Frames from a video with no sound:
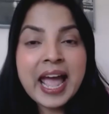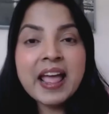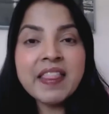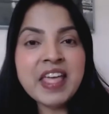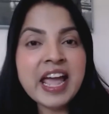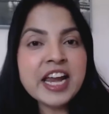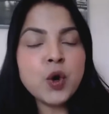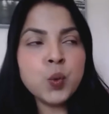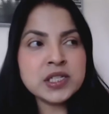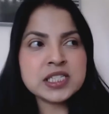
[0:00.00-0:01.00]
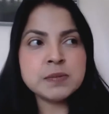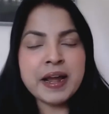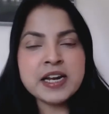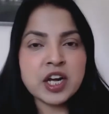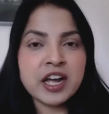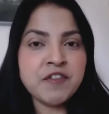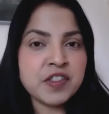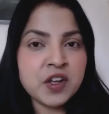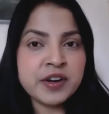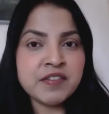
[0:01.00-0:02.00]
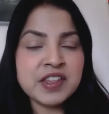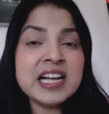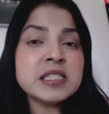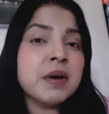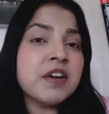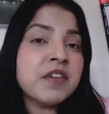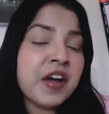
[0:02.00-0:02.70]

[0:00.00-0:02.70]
and then will spend everything on everything else. But